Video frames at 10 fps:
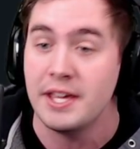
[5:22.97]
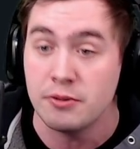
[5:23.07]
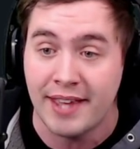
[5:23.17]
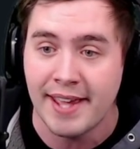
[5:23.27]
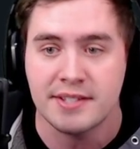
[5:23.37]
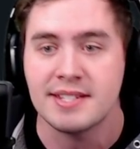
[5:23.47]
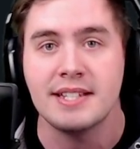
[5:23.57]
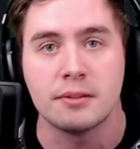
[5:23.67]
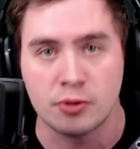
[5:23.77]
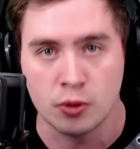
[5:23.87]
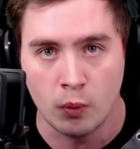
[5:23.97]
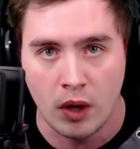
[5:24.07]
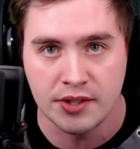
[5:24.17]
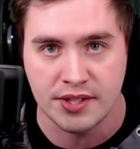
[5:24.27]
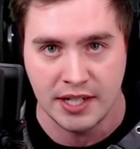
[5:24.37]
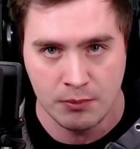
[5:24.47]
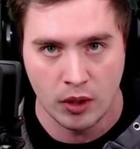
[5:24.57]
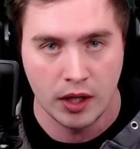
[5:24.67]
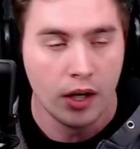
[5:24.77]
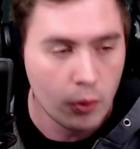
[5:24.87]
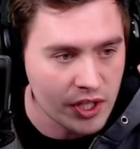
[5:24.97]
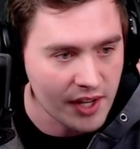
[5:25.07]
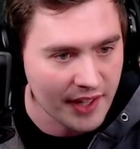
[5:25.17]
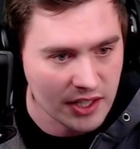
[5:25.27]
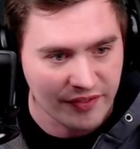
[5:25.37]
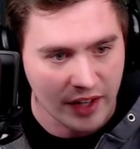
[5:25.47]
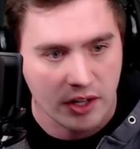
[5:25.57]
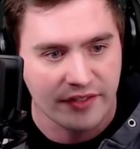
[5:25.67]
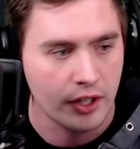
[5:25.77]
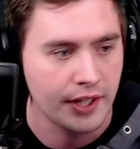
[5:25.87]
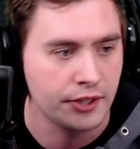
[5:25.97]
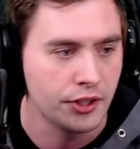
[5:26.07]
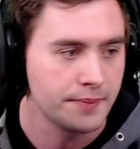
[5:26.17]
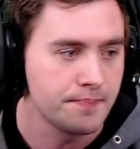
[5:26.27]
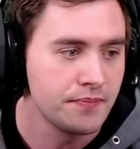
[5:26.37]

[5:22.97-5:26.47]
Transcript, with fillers: You can't see them through walls anymore, which I think is very, very good.